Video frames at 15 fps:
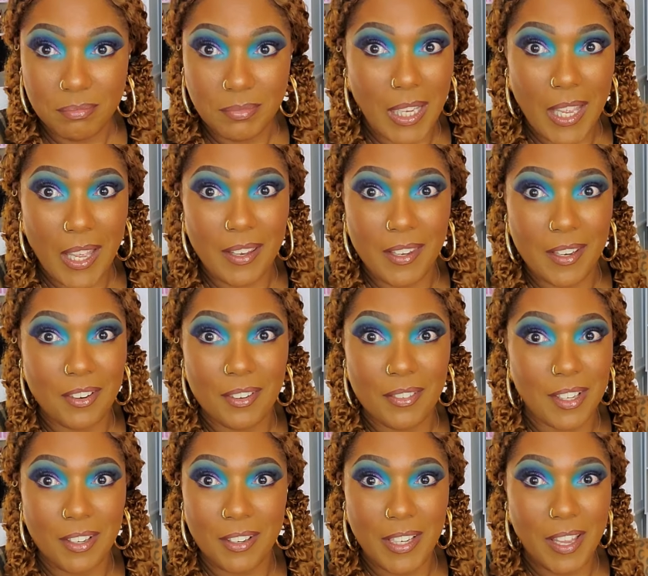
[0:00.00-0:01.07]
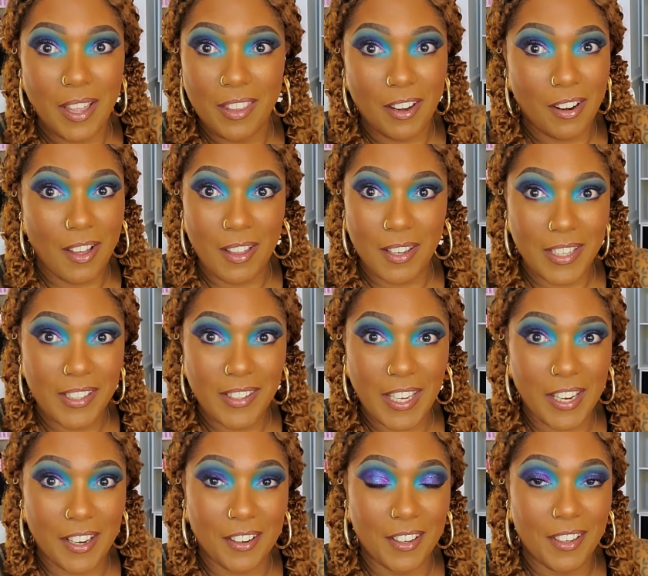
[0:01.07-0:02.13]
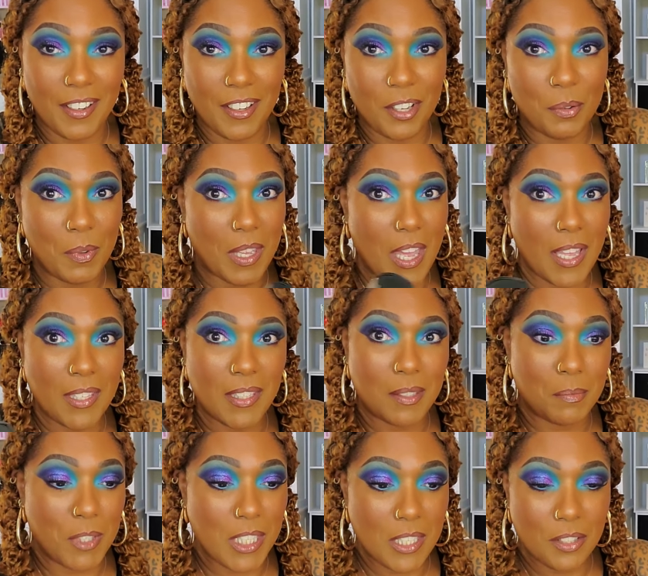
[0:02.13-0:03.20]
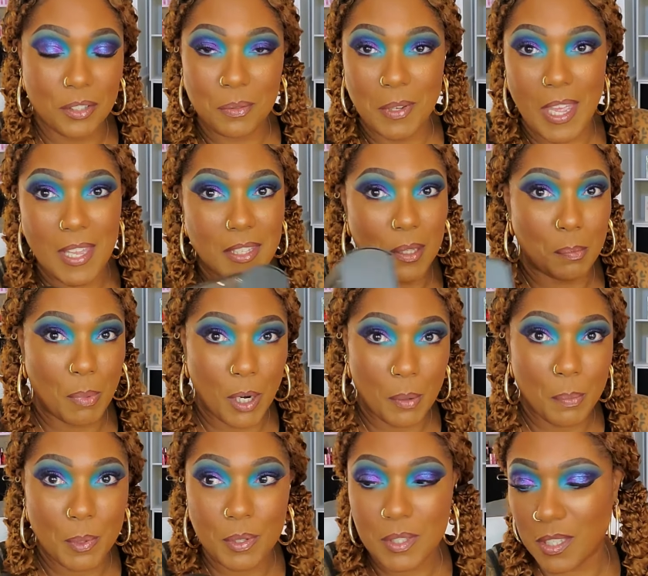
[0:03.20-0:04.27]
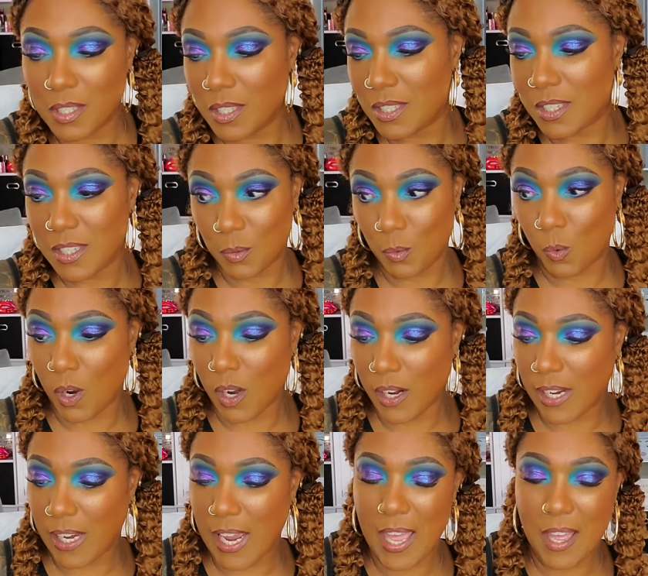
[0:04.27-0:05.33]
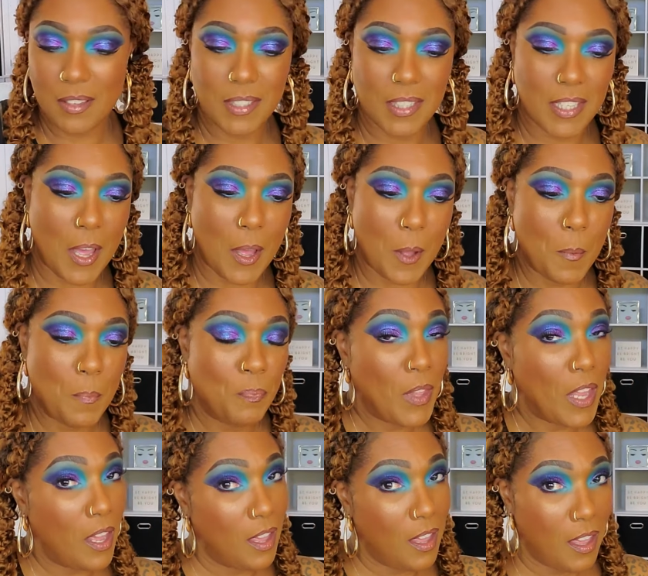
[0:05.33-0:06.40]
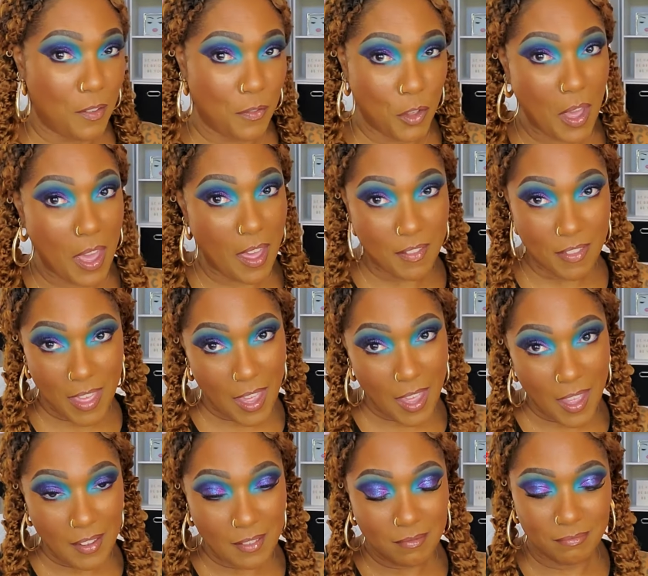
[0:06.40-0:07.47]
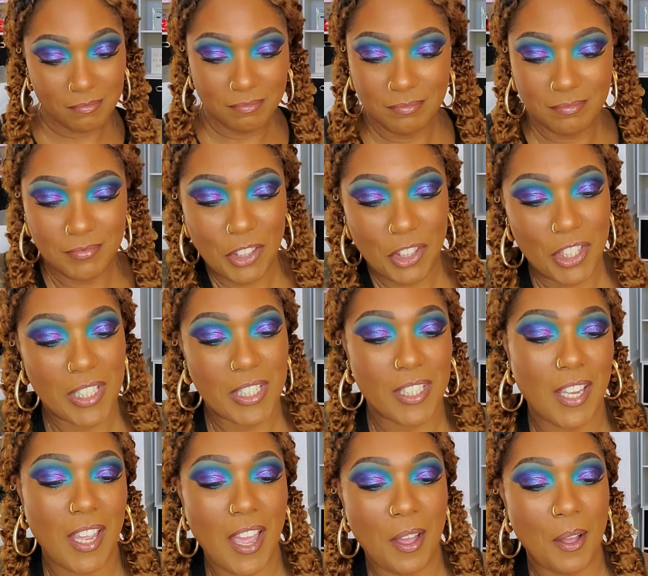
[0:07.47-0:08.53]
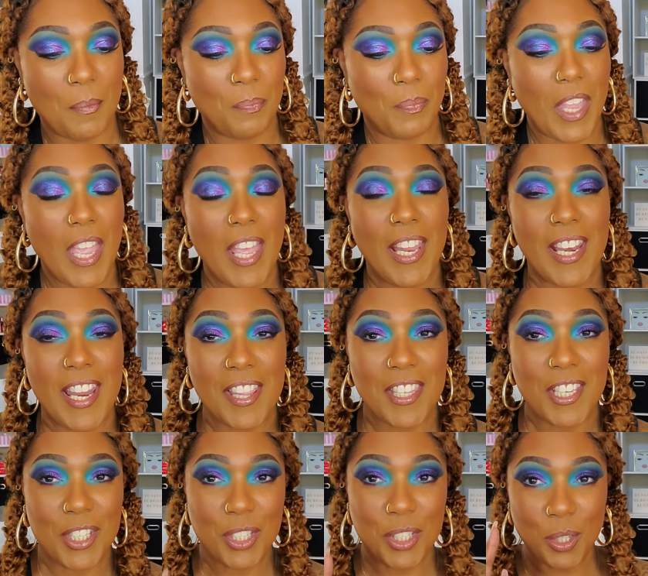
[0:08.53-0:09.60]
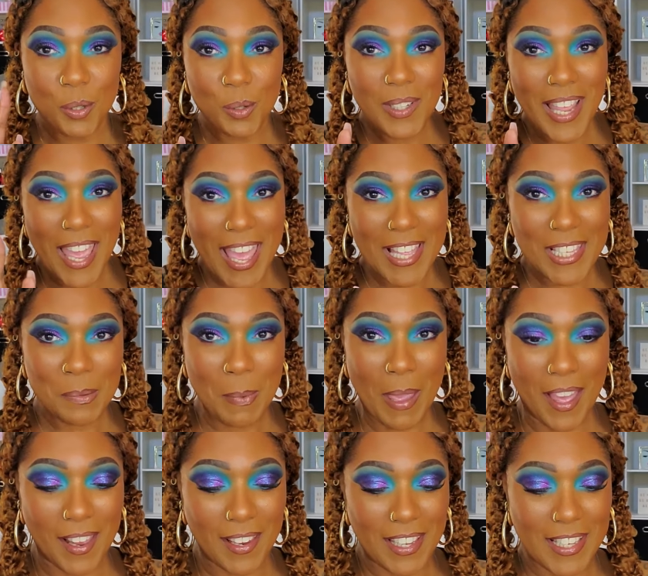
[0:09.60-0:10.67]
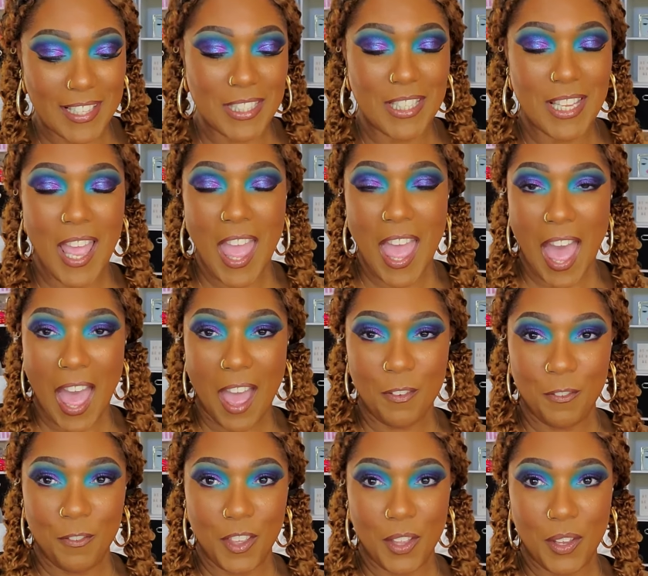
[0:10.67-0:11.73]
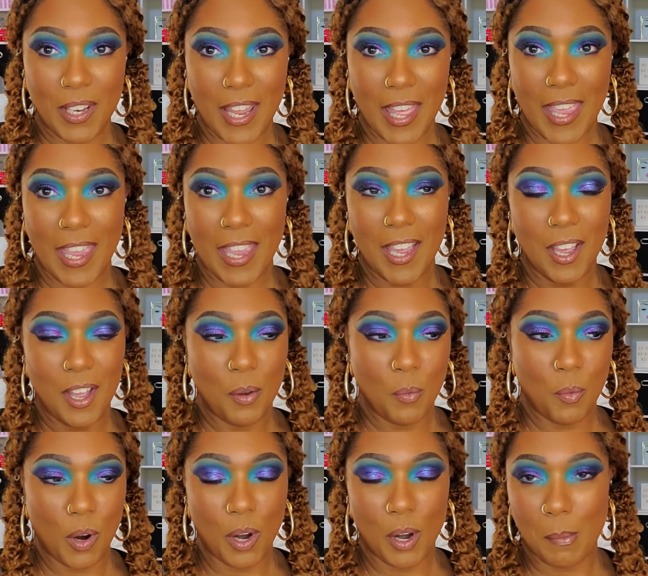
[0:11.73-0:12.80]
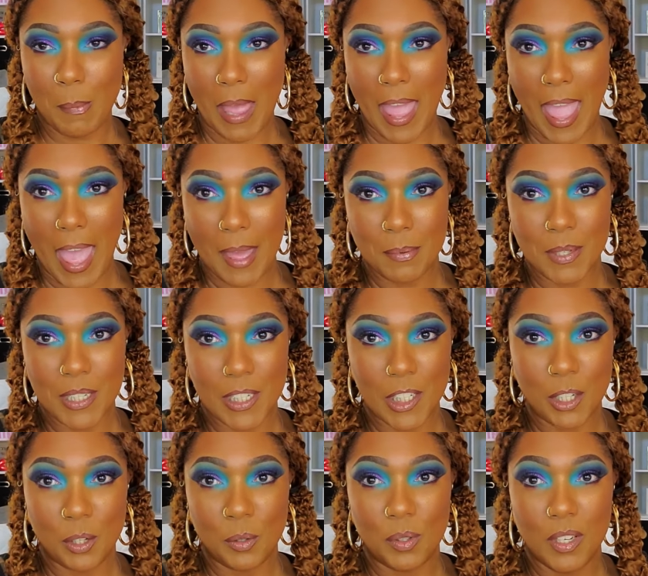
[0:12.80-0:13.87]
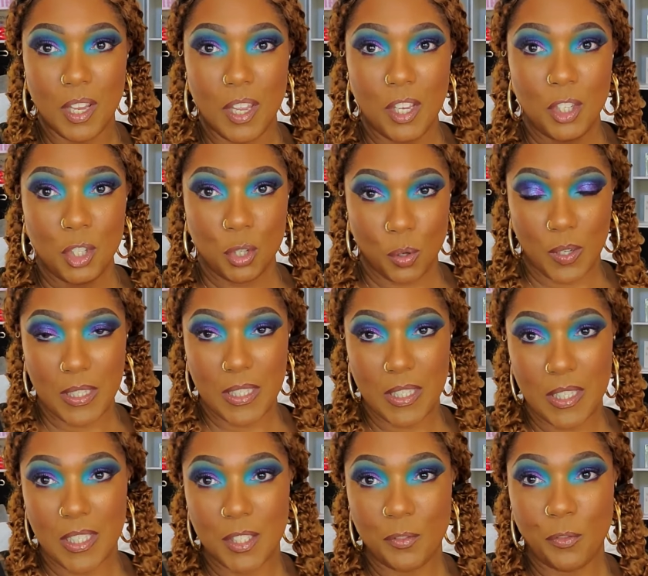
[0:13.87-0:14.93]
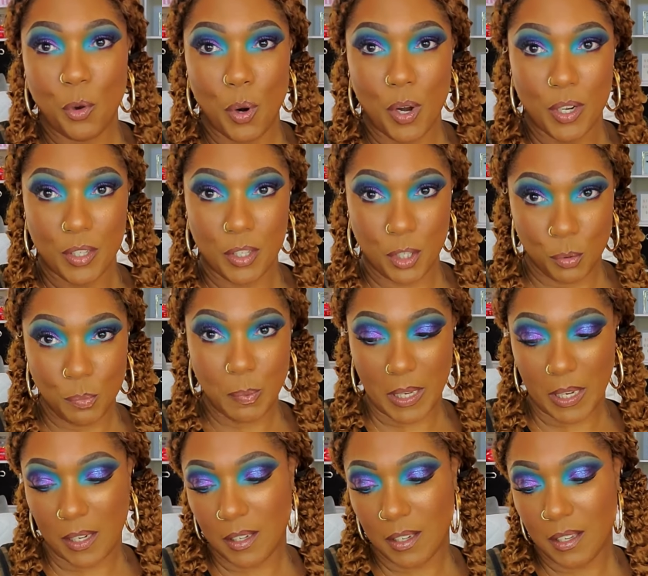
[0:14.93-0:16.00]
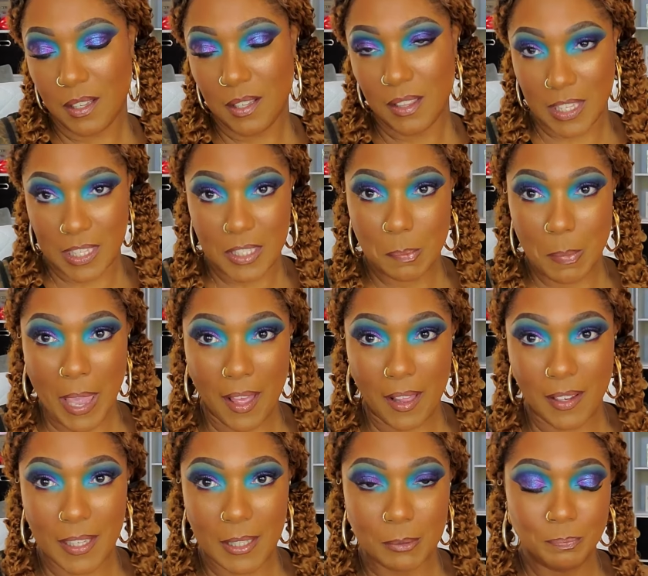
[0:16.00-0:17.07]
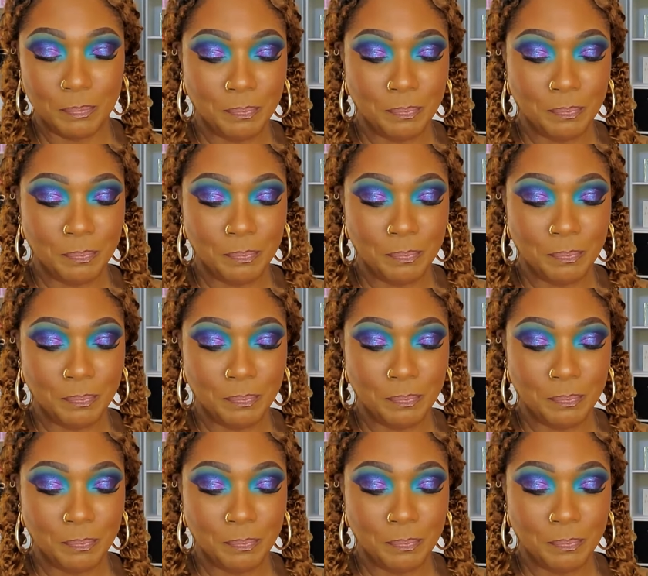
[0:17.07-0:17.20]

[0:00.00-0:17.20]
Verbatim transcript: yeah, they're they're they're all in there. You know, we got some teals, we got some purples. It's, it's working out. So if you have that, good to go. Now these two last palettes I feel like were my absolute choices for duping this palette,